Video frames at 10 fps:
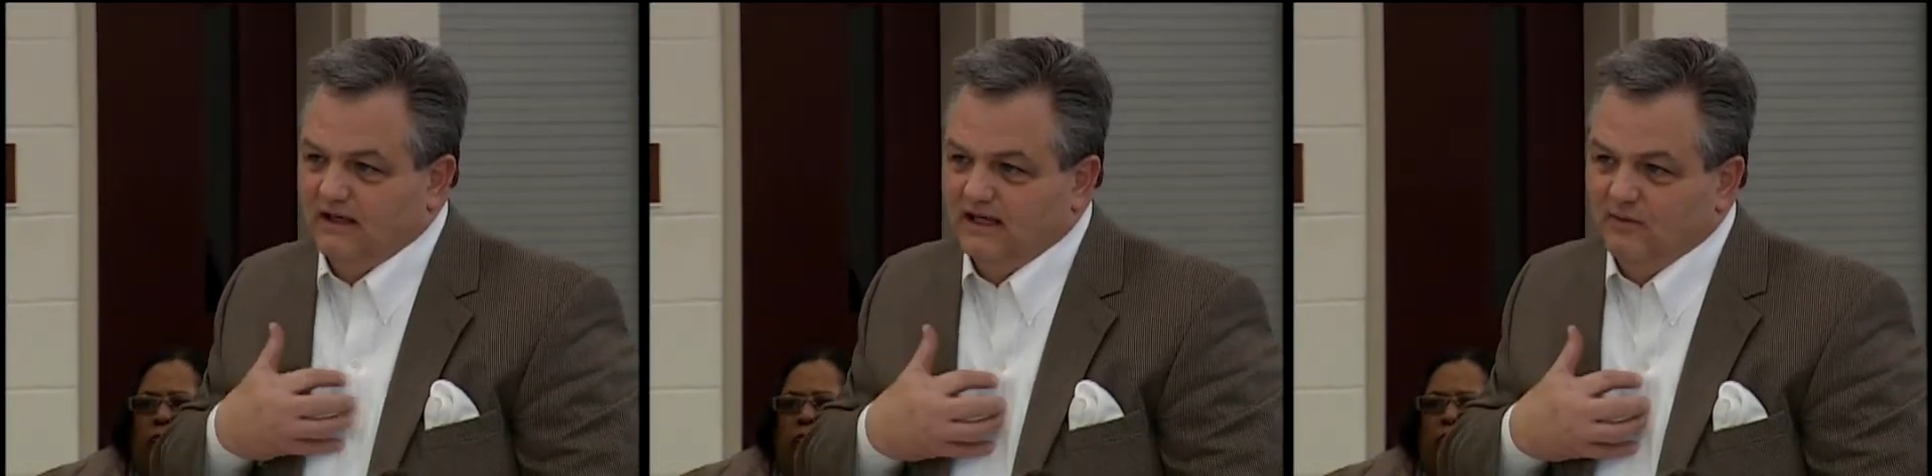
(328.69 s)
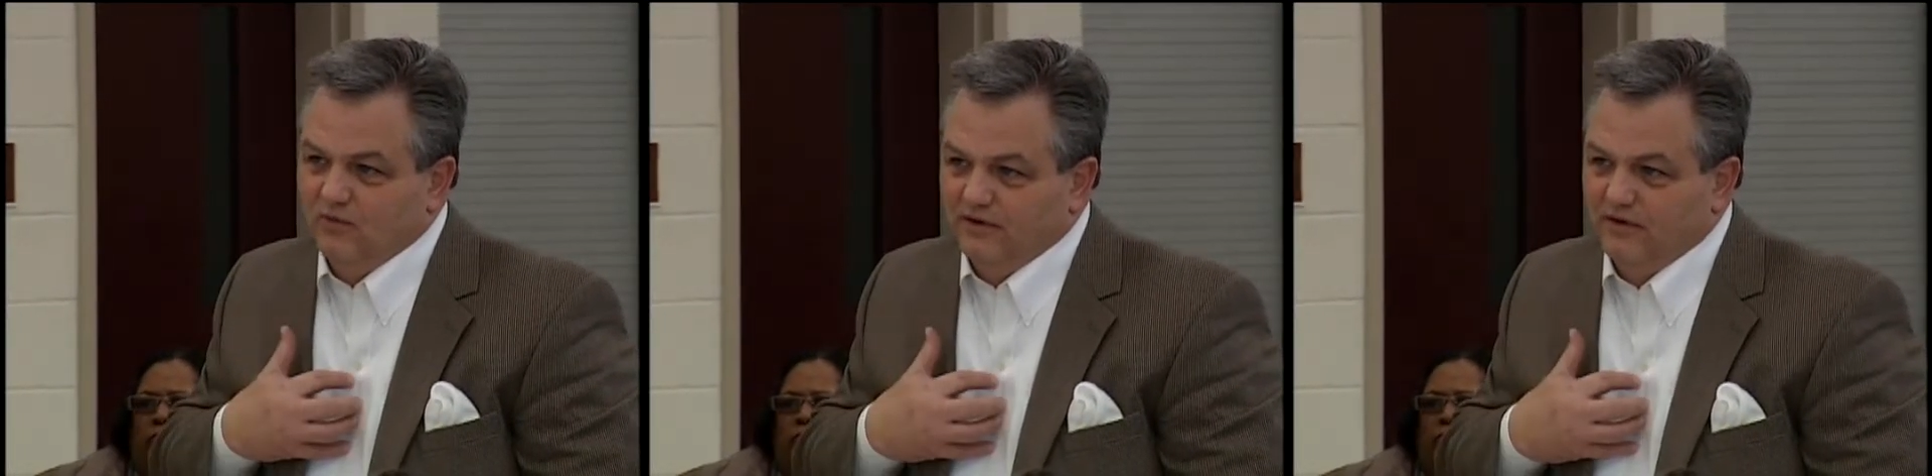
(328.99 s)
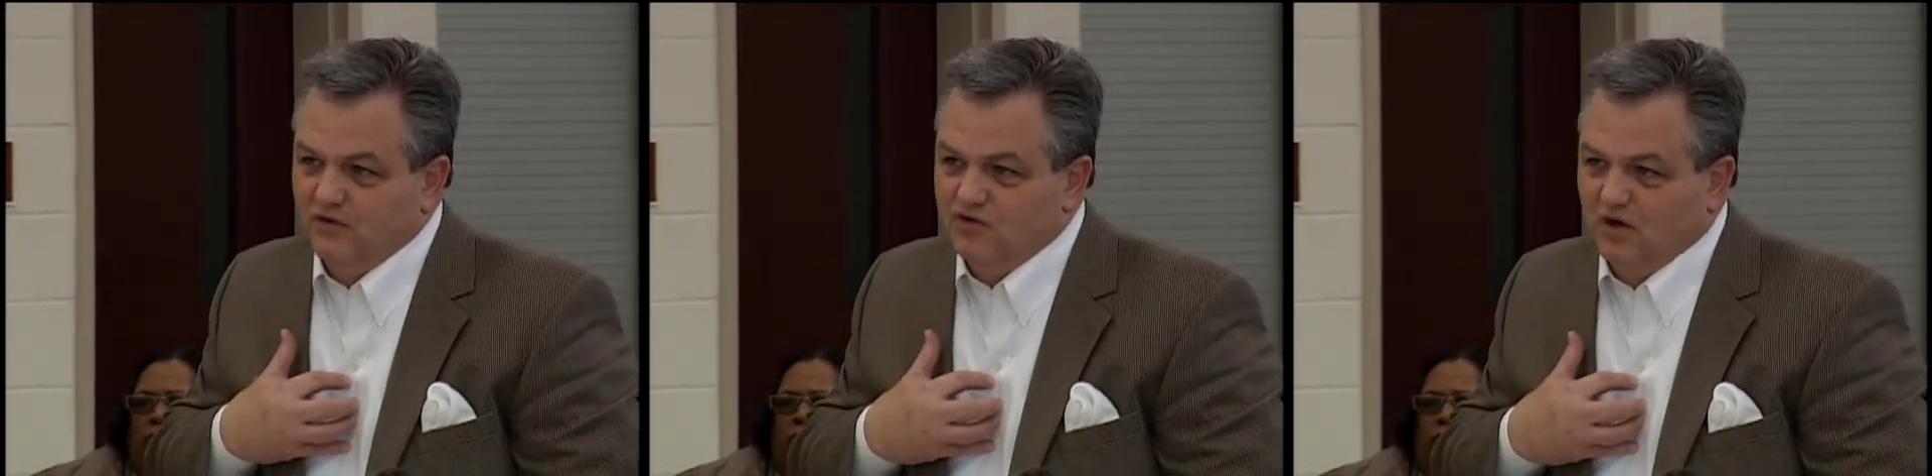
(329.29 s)
hit
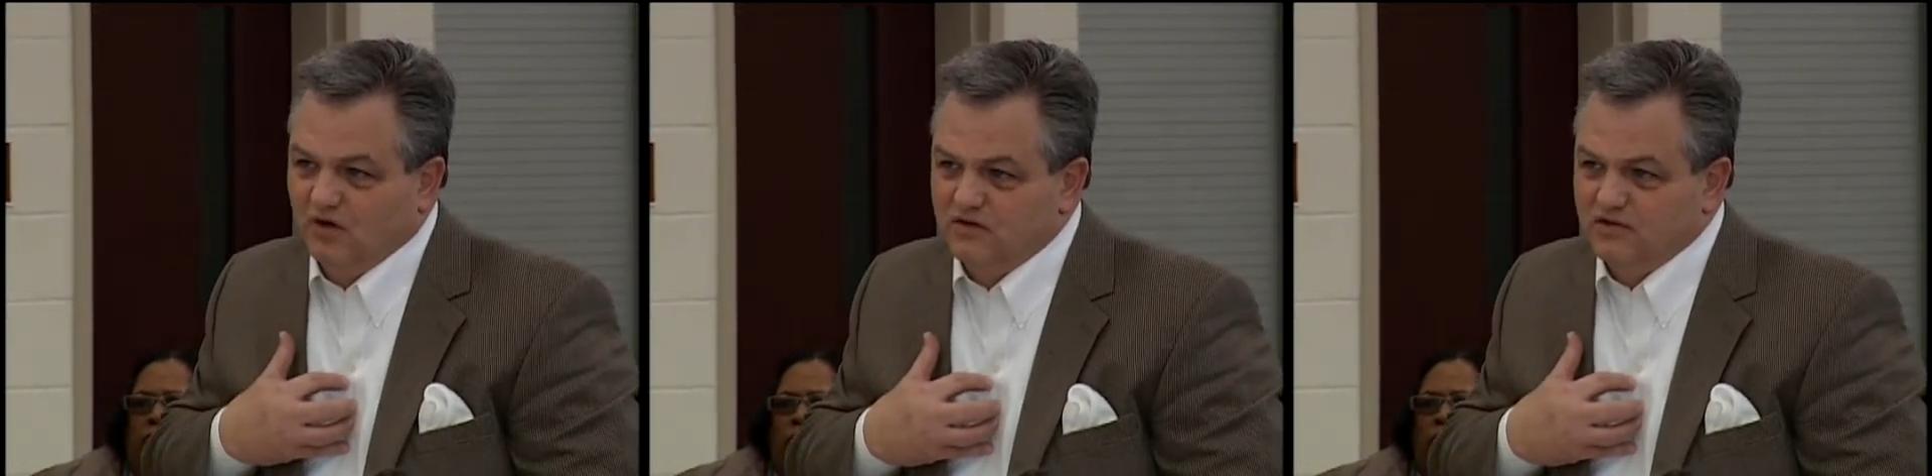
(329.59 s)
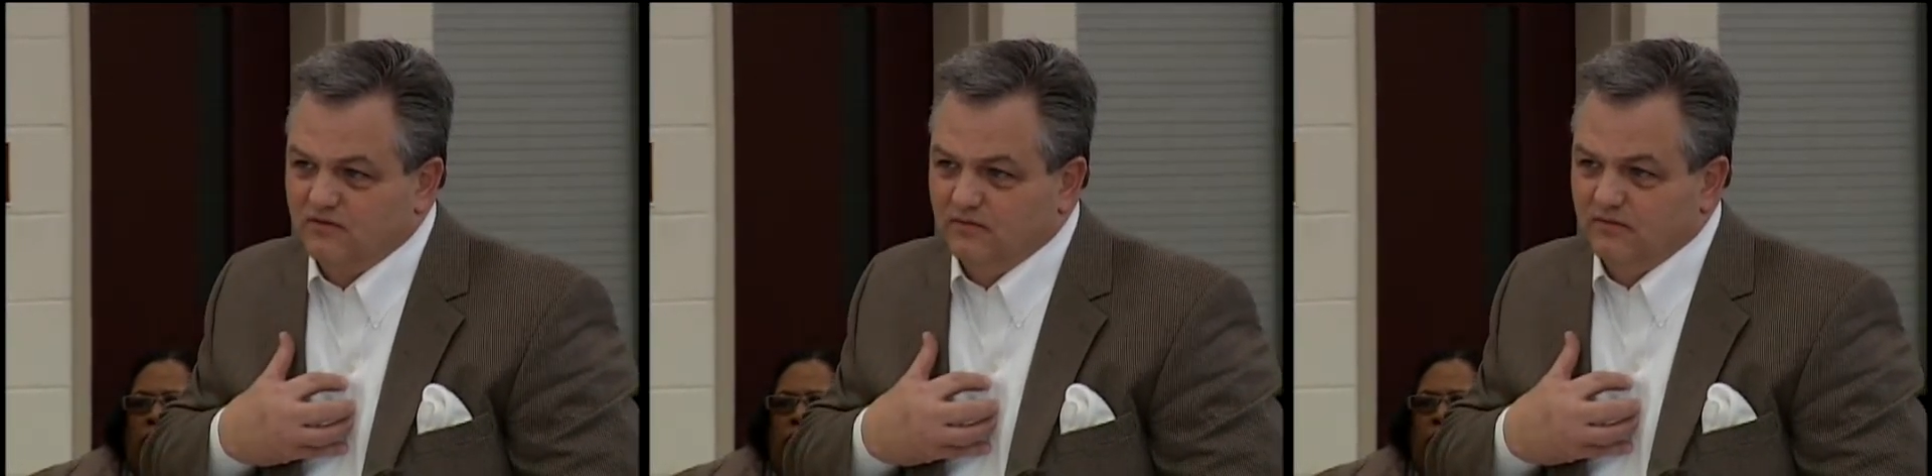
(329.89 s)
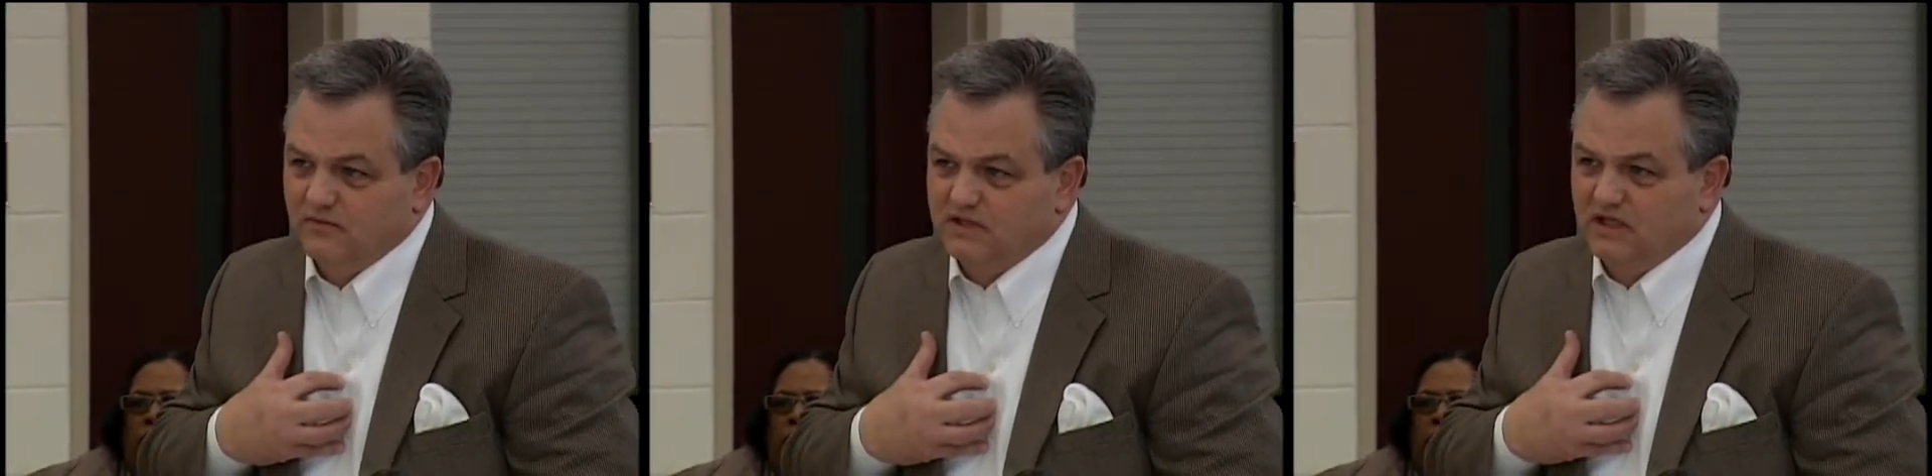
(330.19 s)
with new charges from
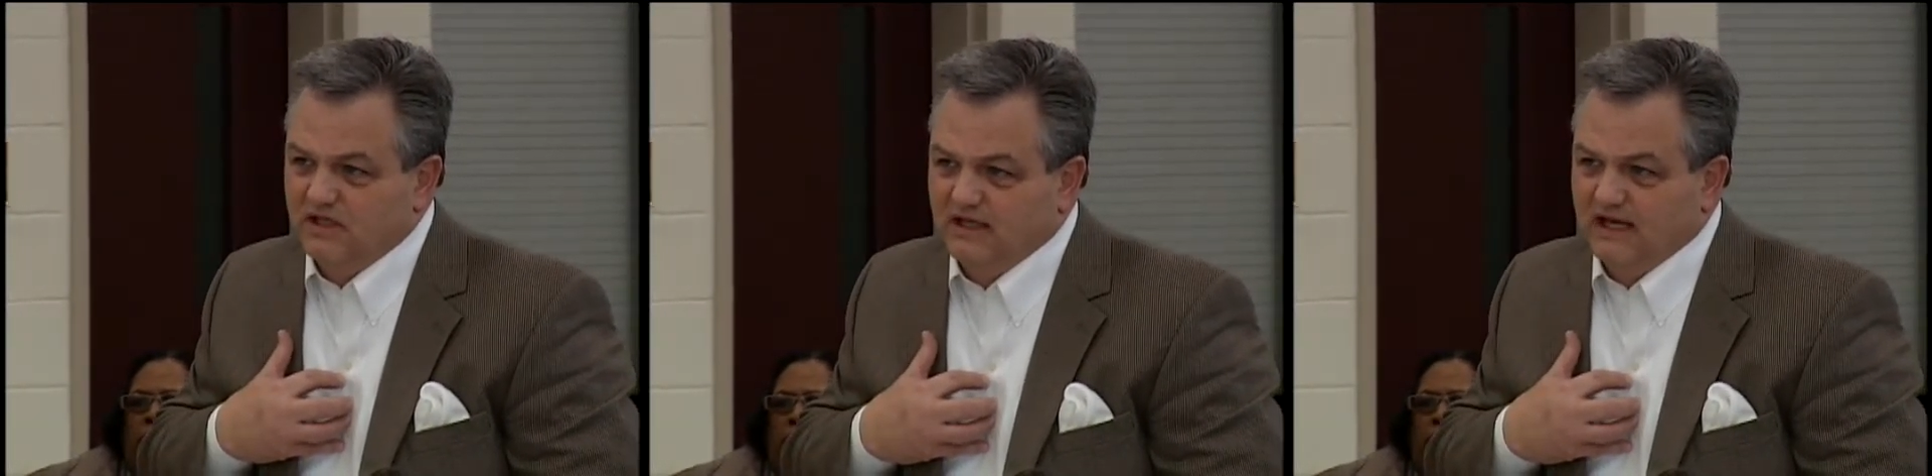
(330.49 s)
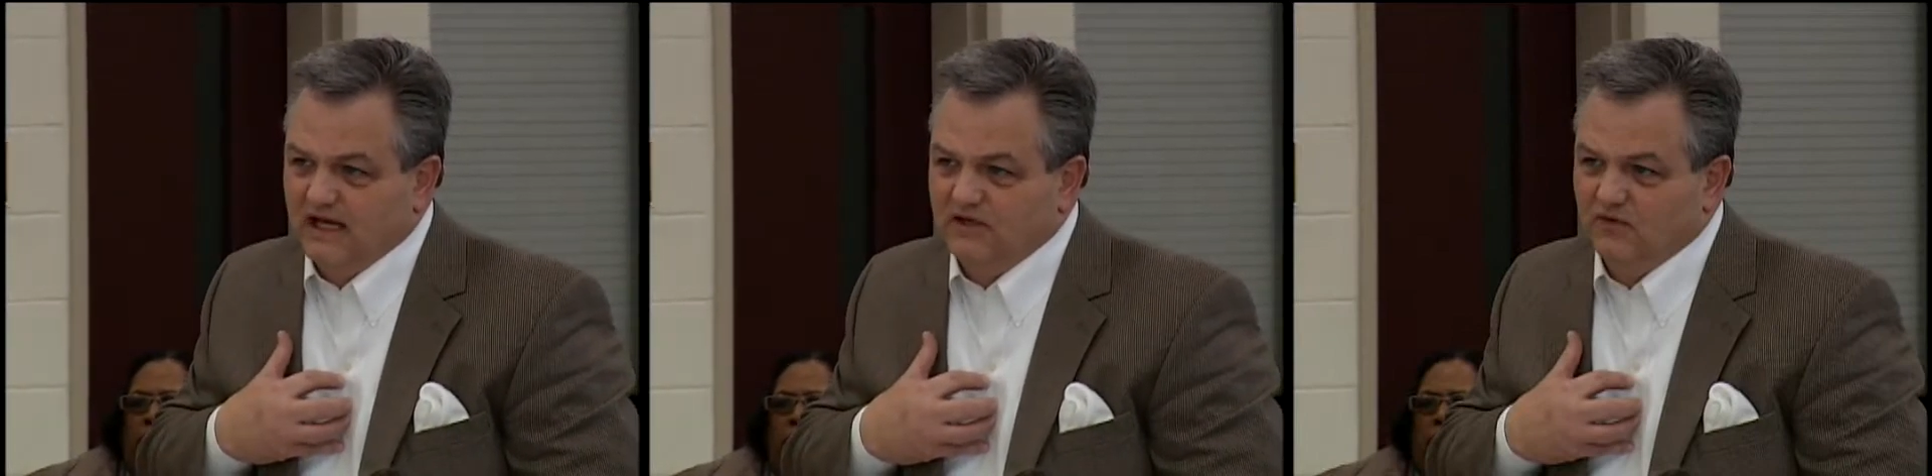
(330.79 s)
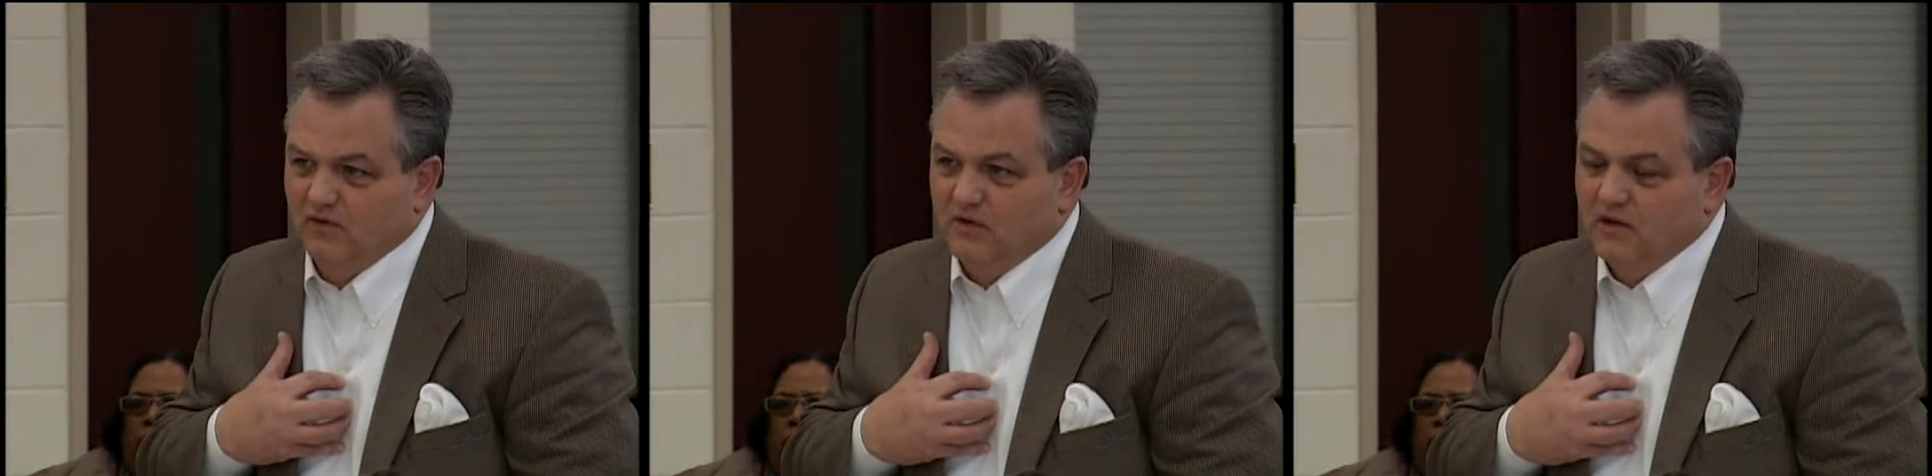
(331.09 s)
the city of
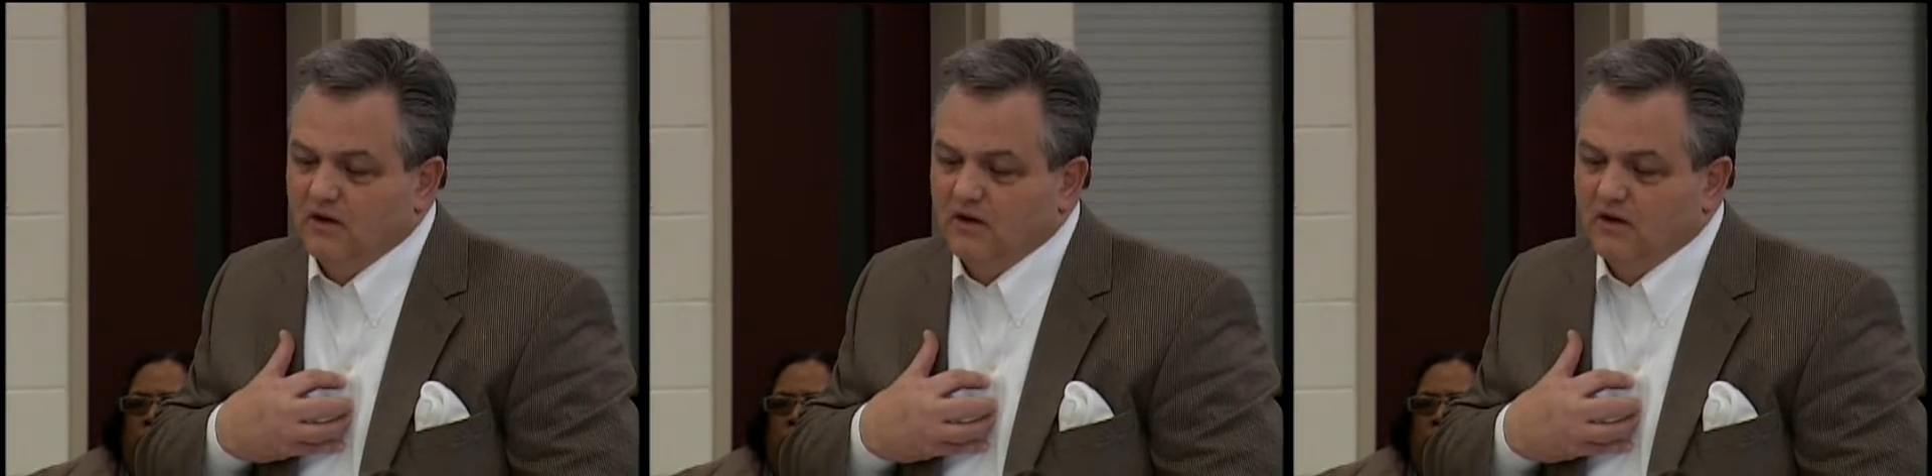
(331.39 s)
Gainesville